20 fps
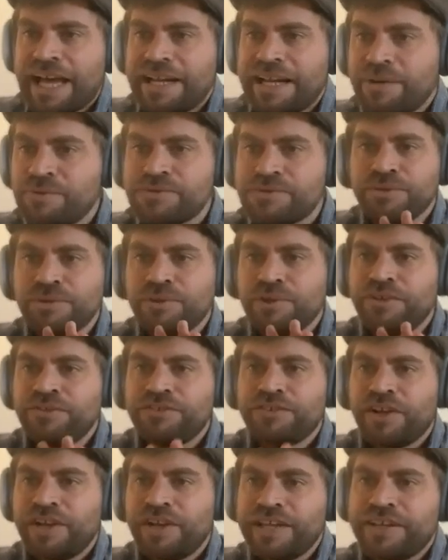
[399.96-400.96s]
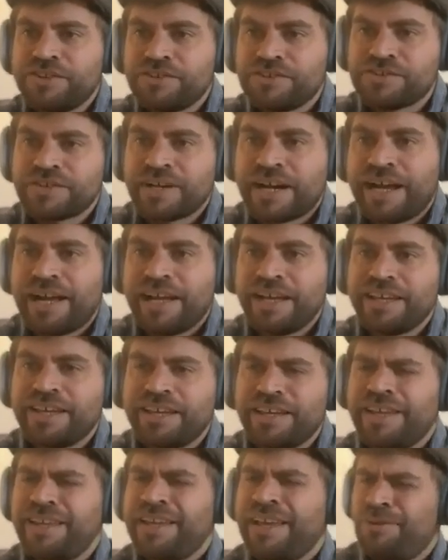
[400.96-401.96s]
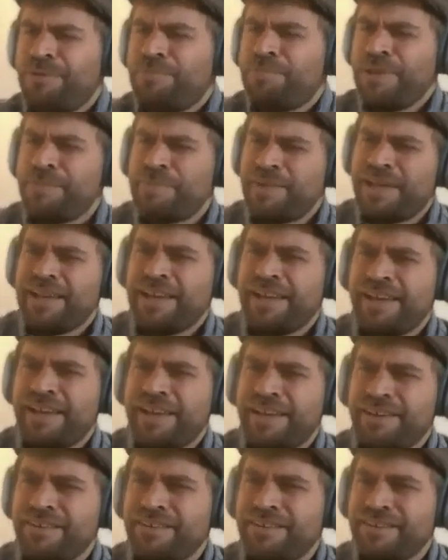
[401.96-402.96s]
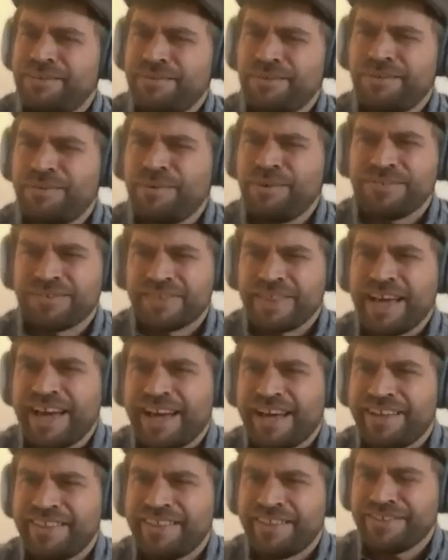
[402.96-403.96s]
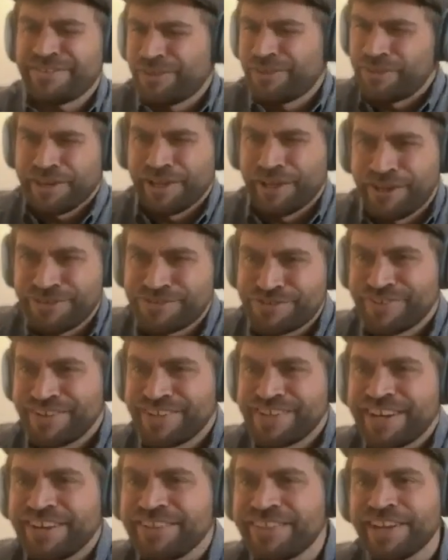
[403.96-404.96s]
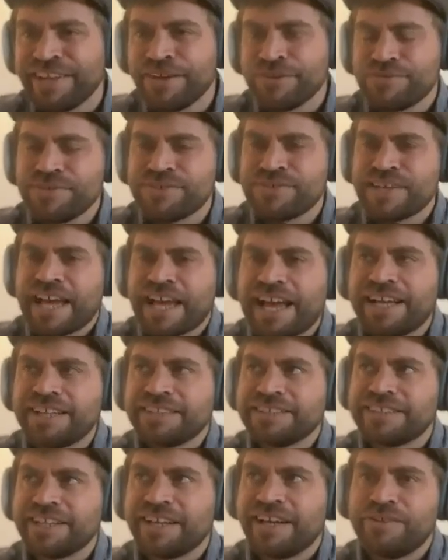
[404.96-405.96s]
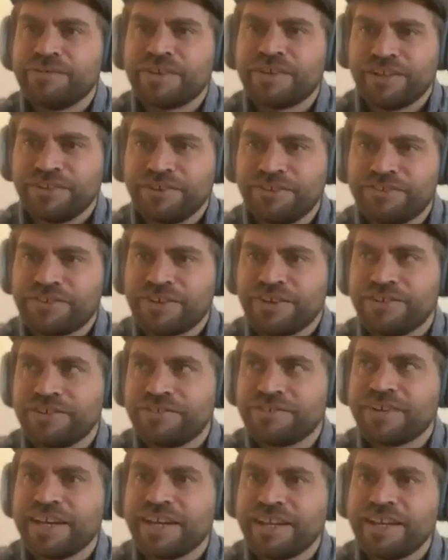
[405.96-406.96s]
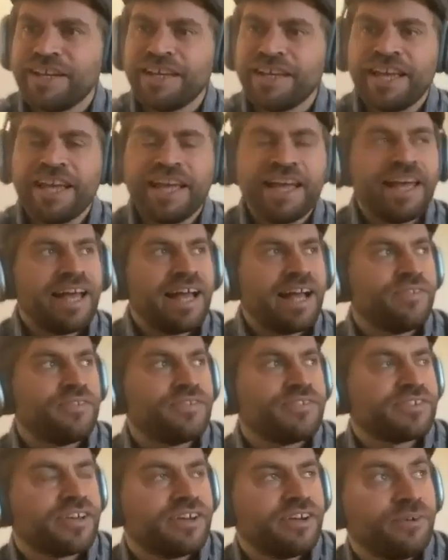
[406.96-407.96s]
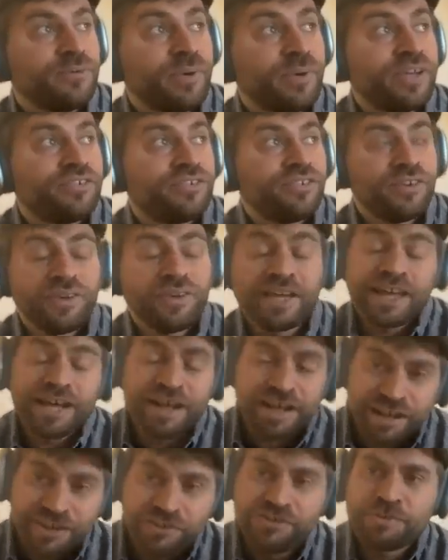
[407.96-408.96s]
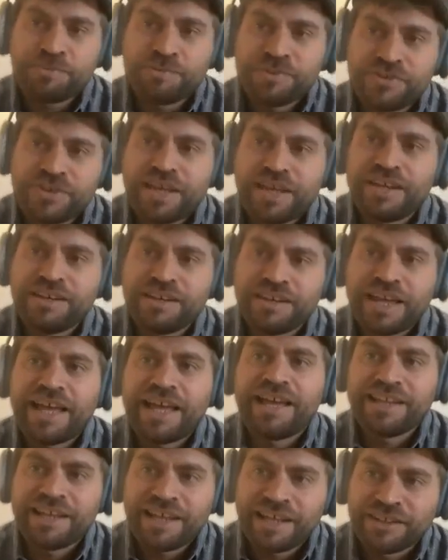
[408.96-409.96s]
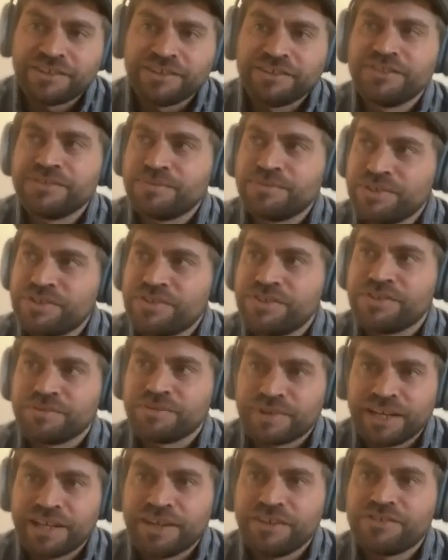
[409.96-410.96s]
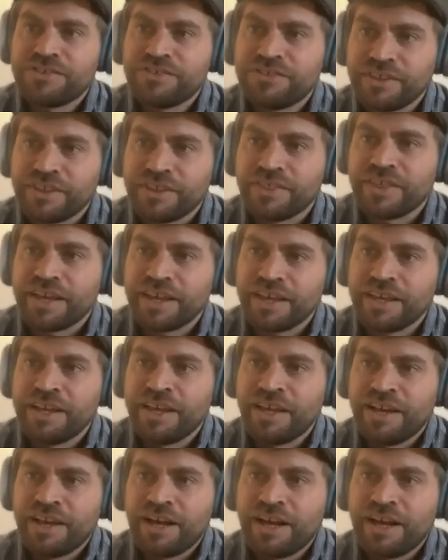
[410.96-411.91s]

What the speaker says: and it was all on dolly and track, it would be a bit like, what's that? That's not The Last of Us. You know, The Last of Us has a kind of culture already. And so we're shooting it 100% handheld, which is a really interesting thing.